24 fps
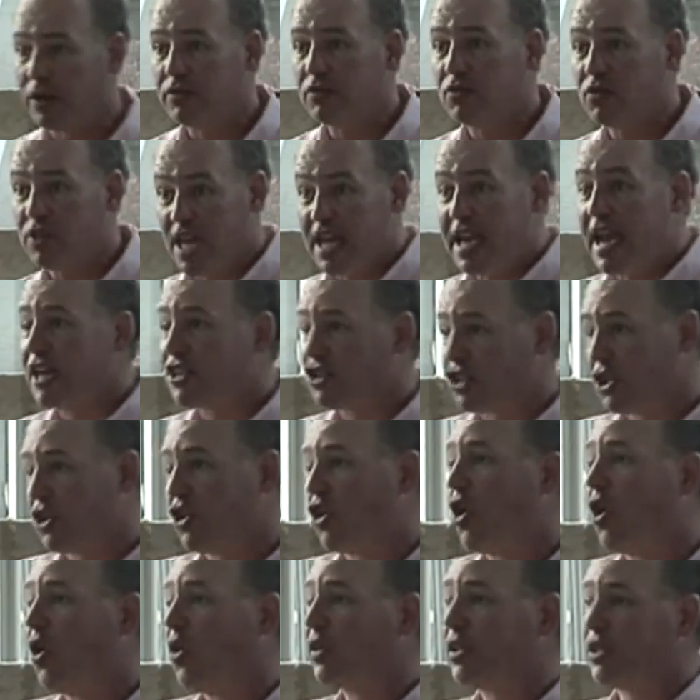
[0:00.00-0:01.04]
they actually
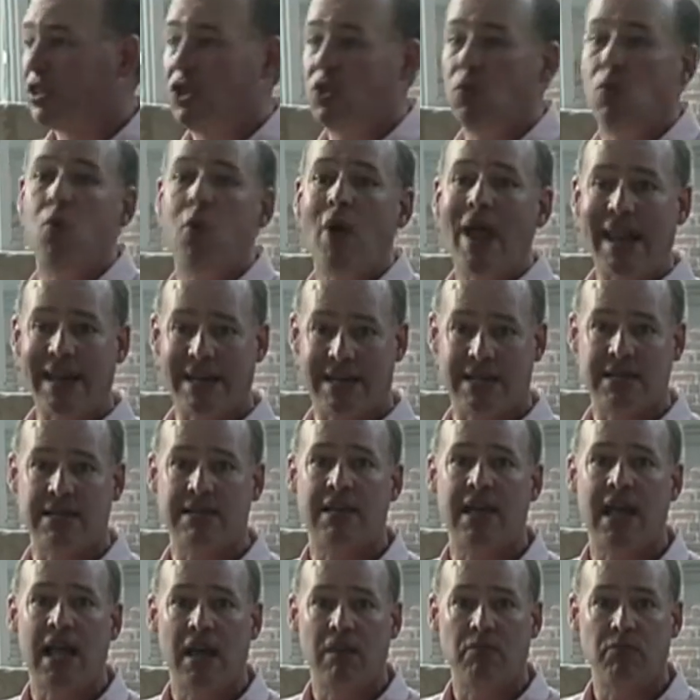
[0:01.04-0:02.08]
called it the waiting
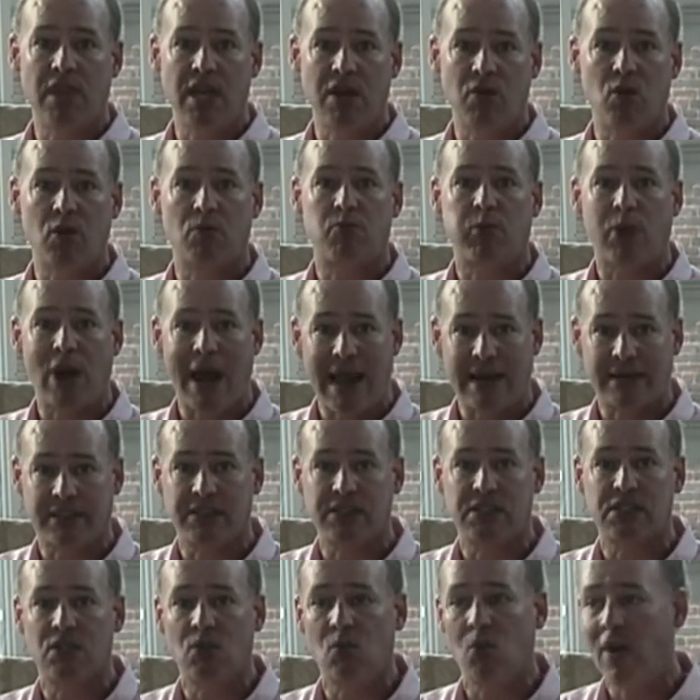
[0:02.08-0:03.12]
game. They would
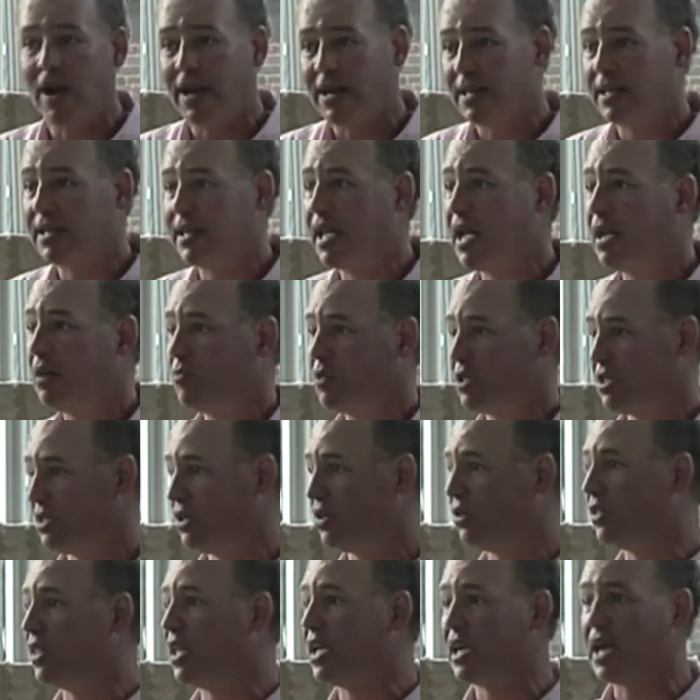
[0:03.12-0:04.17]
practice the waiting game
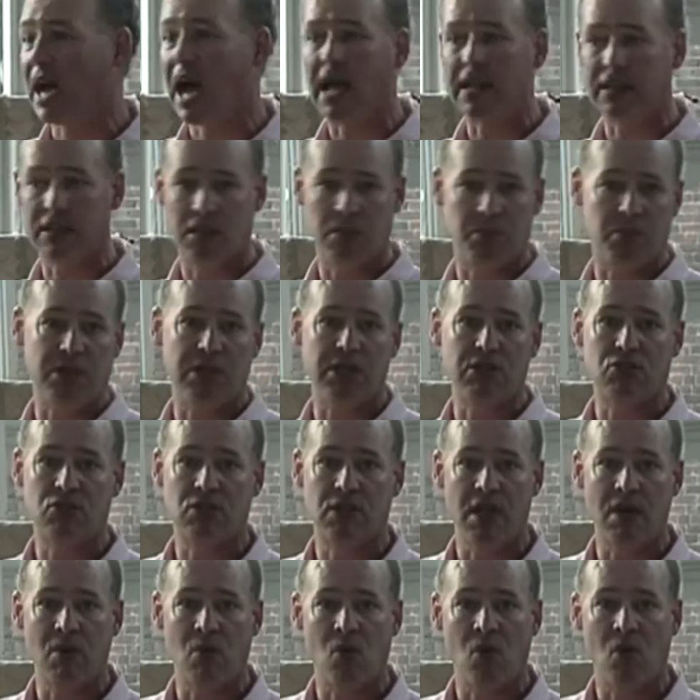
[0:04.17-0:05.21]
until they got the pitch
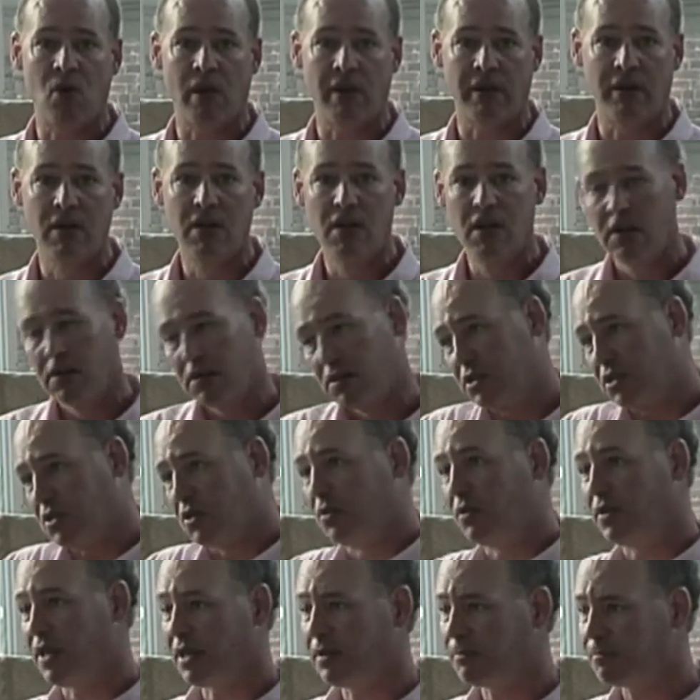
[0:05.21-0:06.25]
they want.
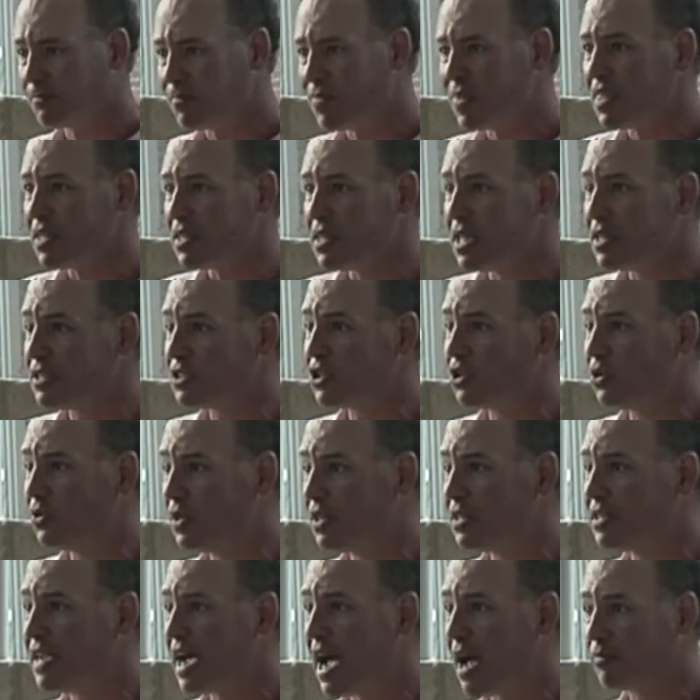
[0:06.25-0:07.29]
So, they they soon
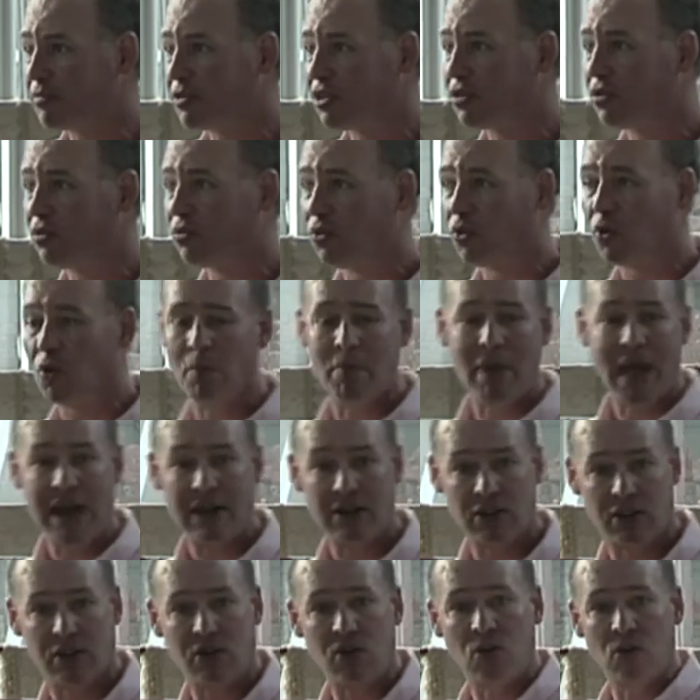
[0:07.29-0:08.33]
adapted the rule
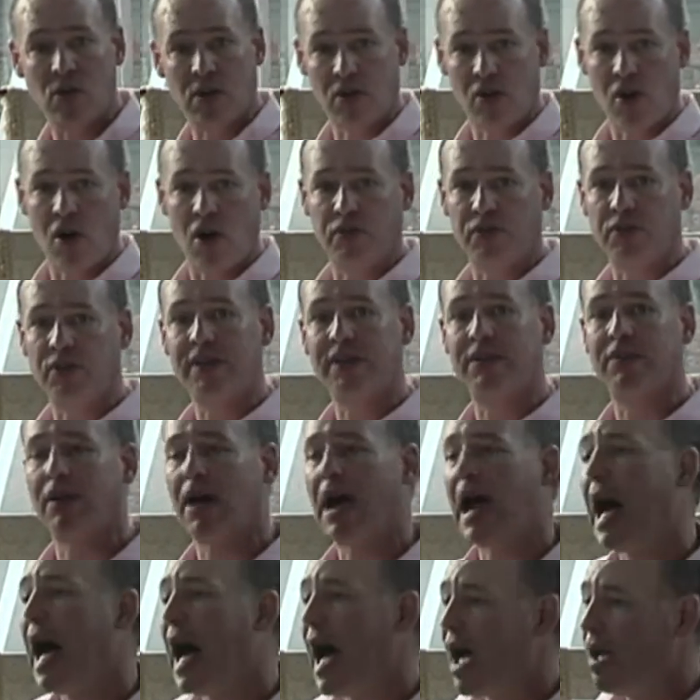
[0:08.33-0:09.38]
batter could only call for either a
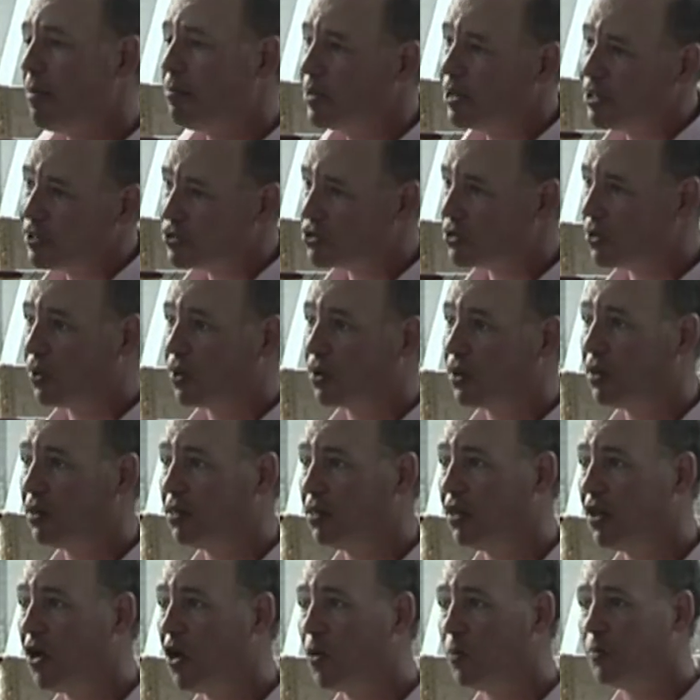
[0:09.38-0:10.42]
high pitch or a
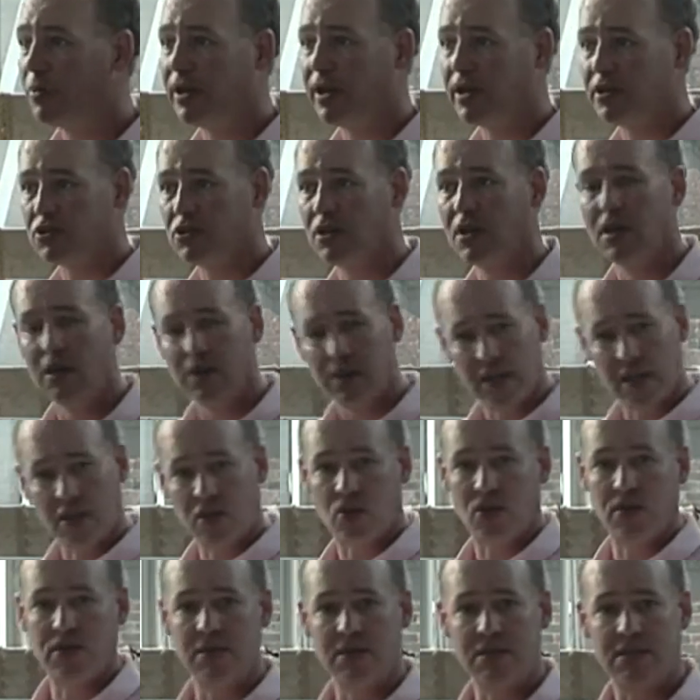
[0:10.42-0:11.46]
low pitch. They
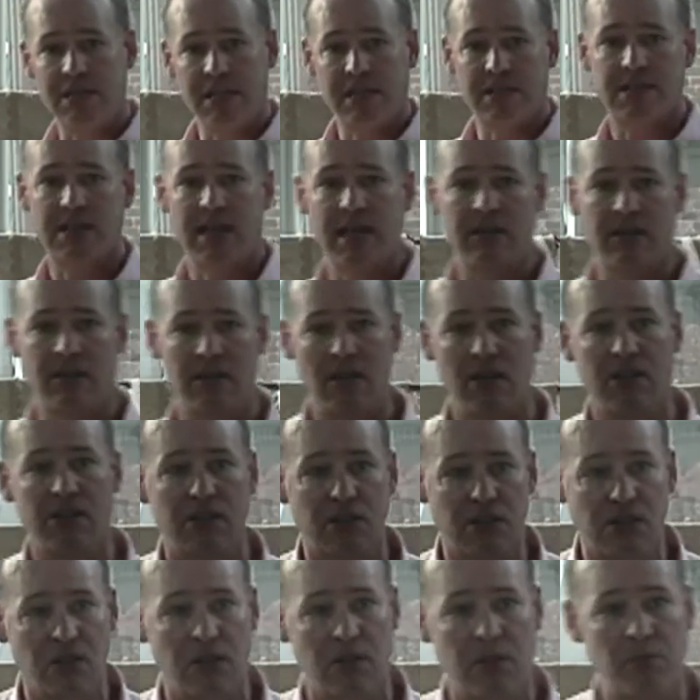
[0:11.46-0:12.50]
couldn't dictate a, a,
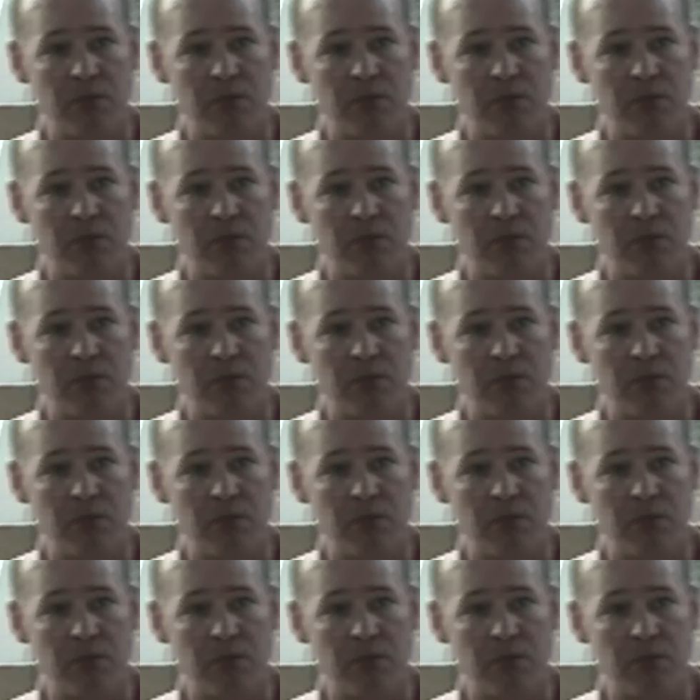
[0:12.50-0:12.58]
certain